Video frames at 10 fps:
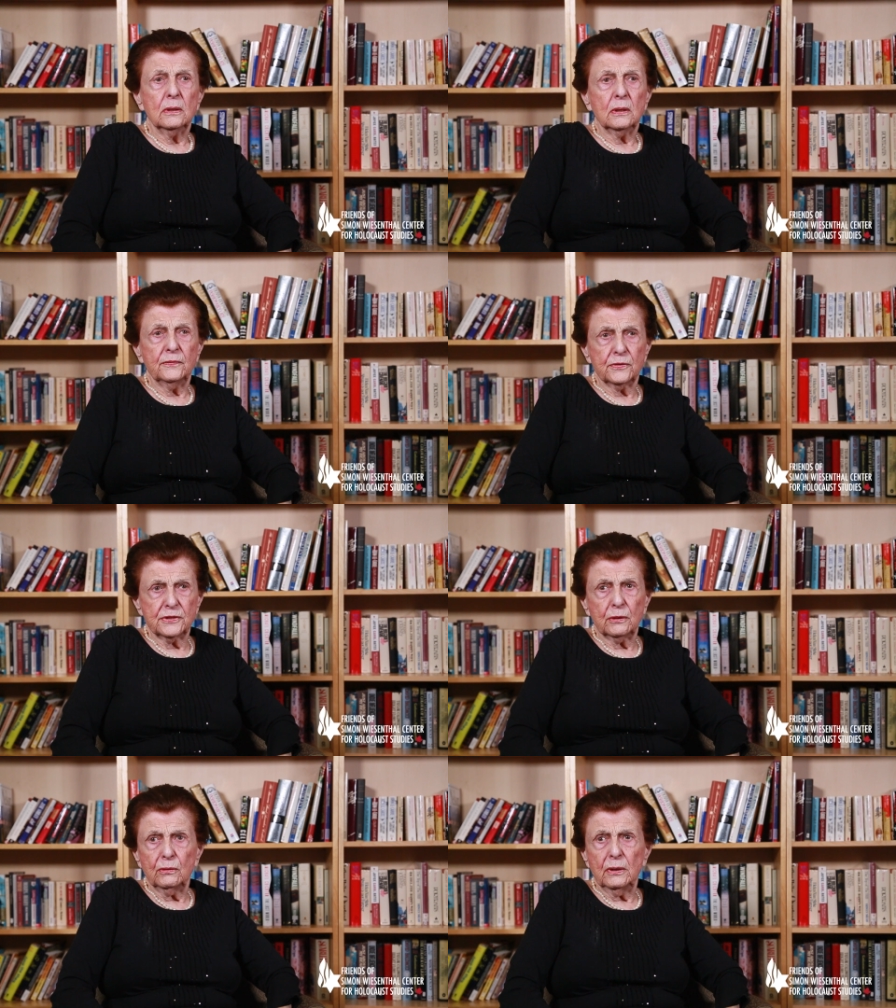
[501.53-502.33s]
I was
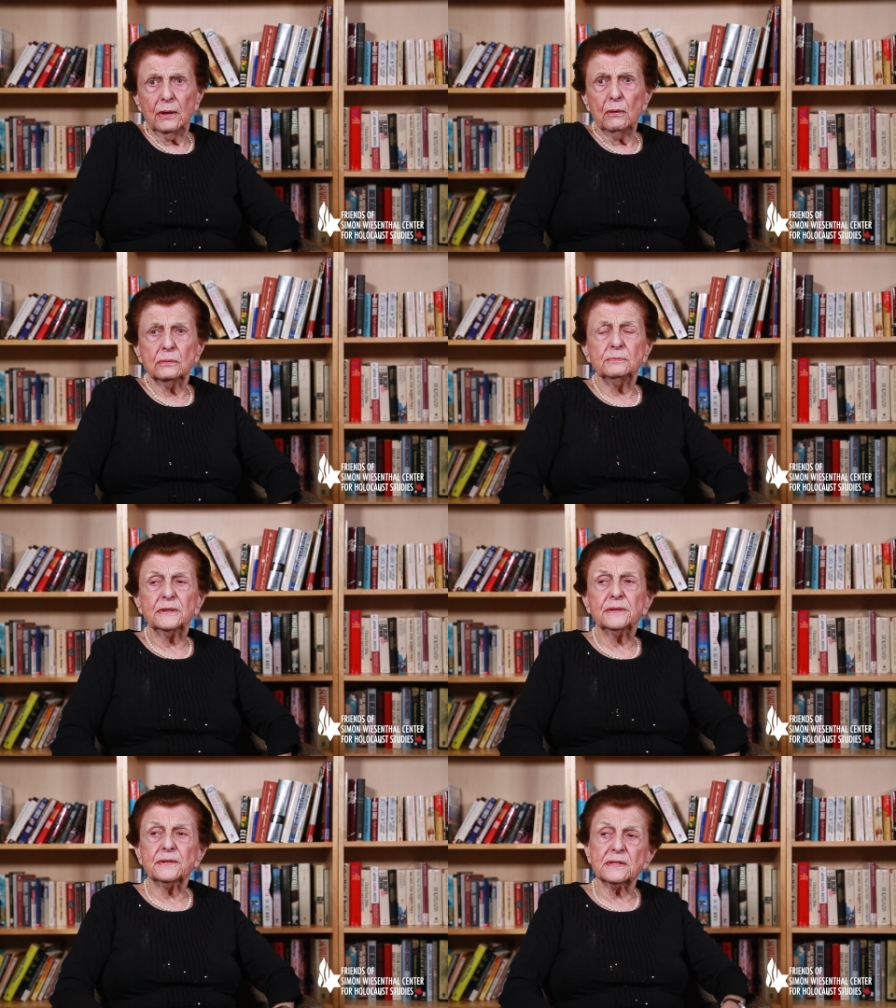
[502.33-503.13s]
there all alone,
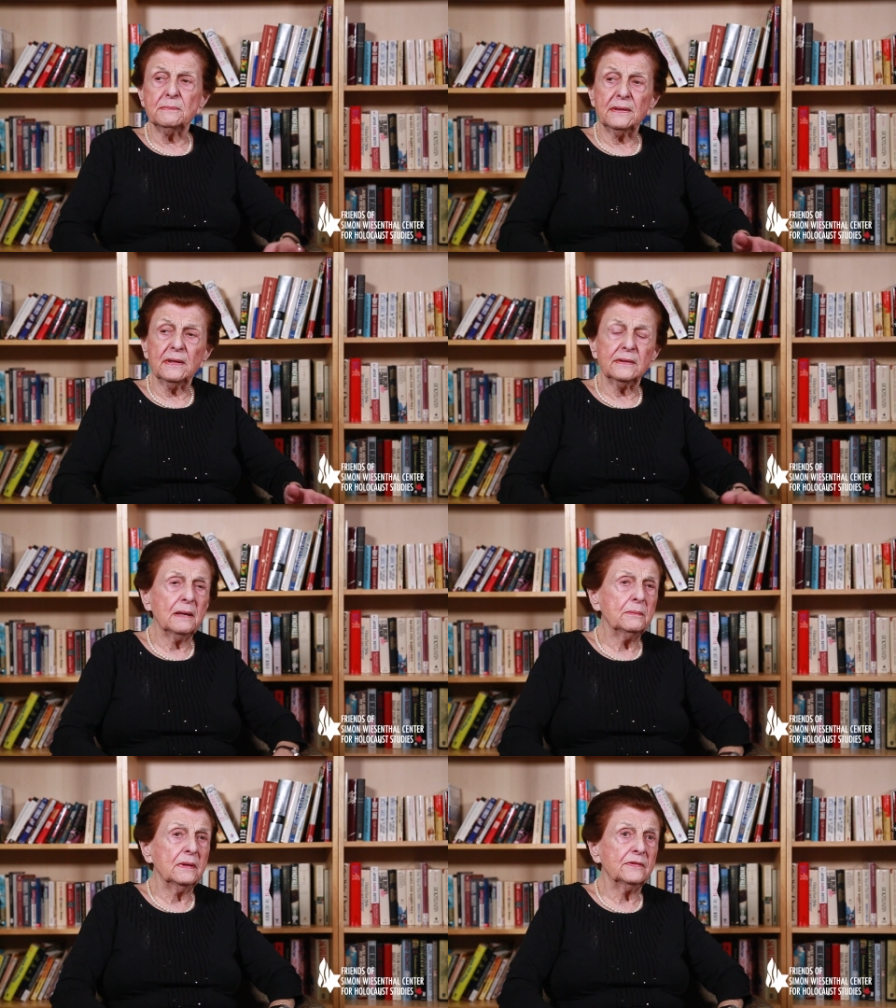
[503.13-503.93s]
because by that
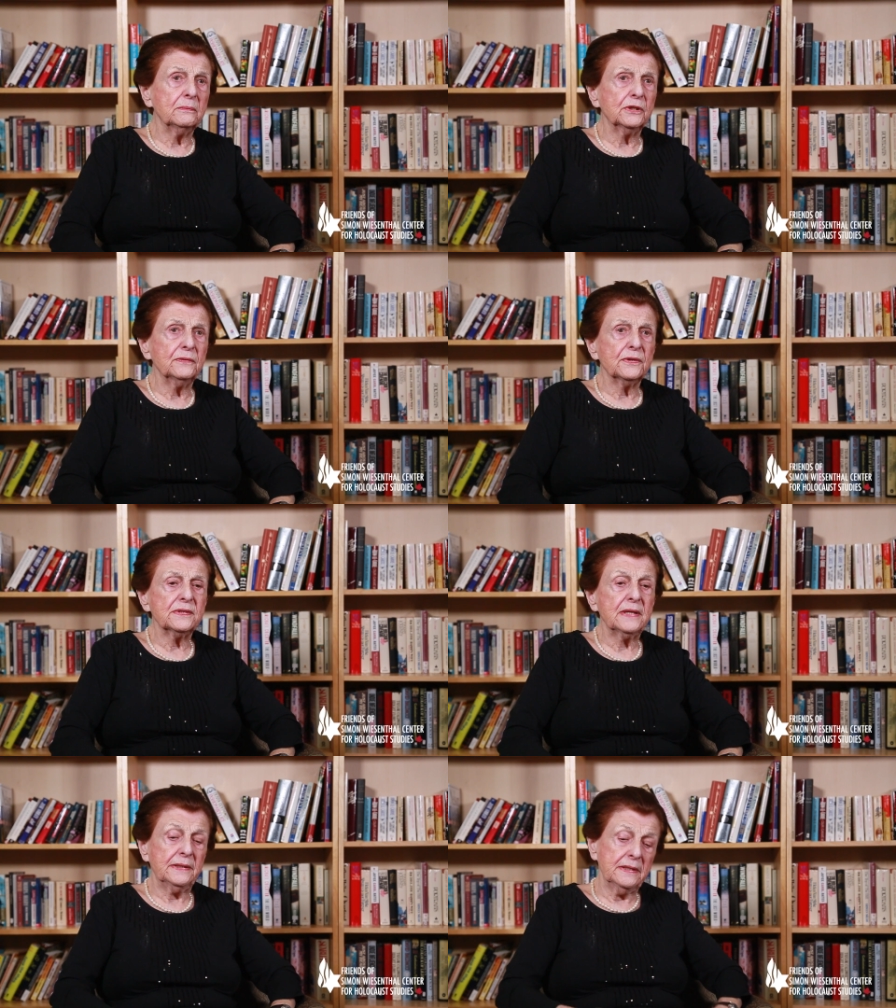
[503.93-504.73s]
time everybody was
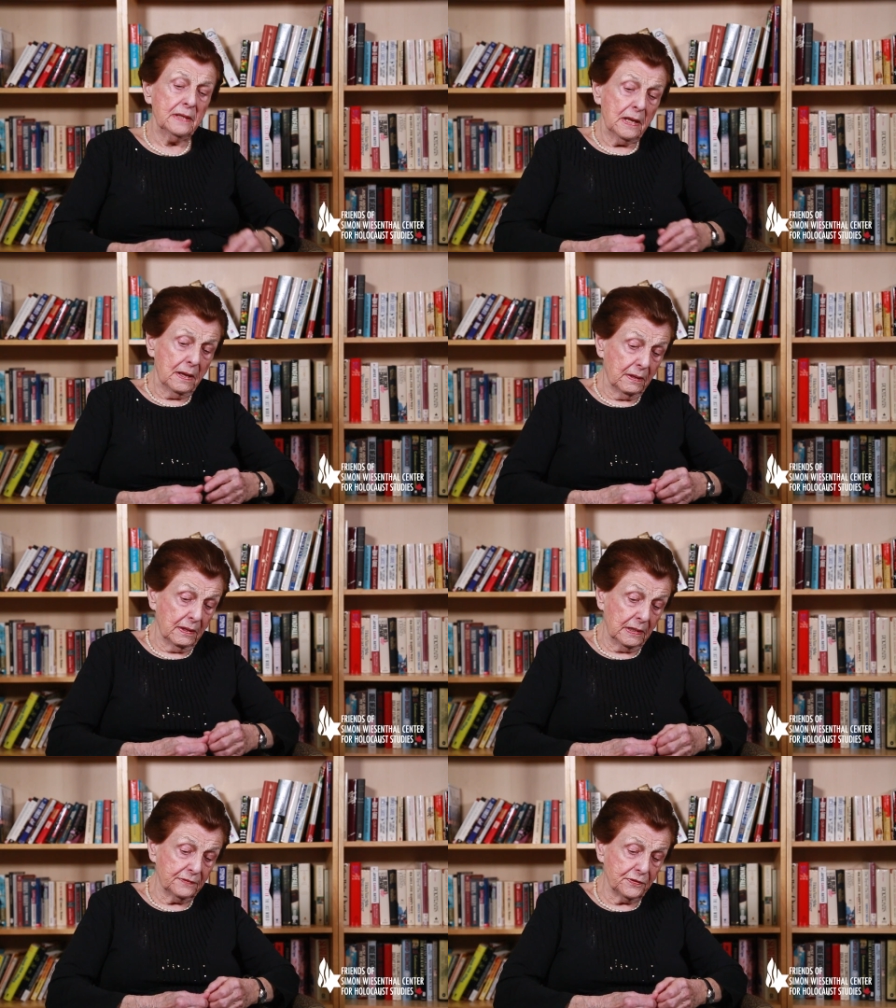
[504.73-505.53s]
dead, and
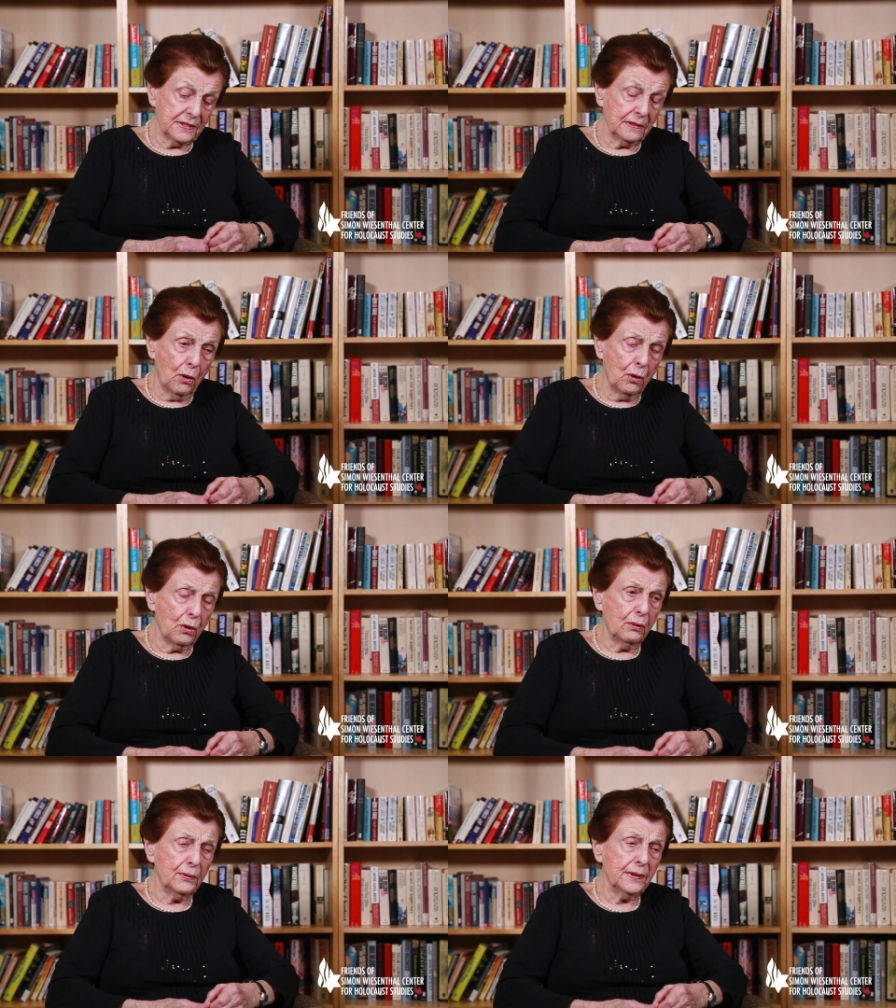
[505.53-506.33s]
it was an
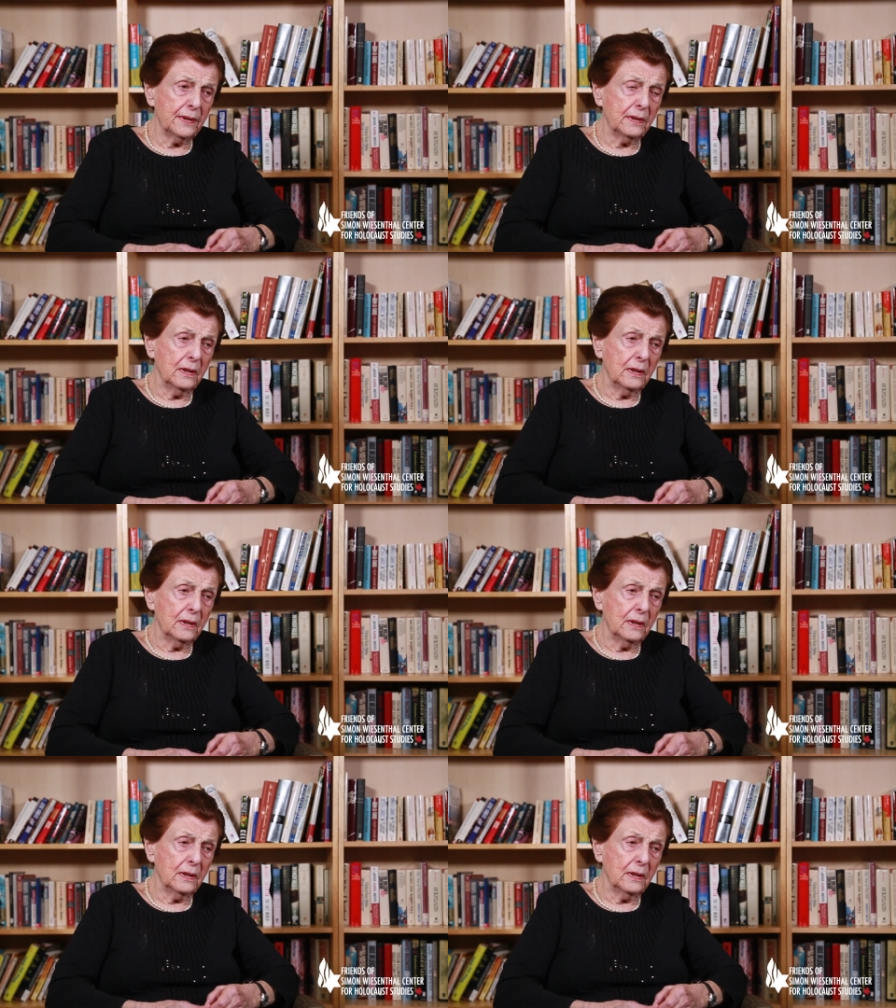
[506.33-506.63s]
ongoing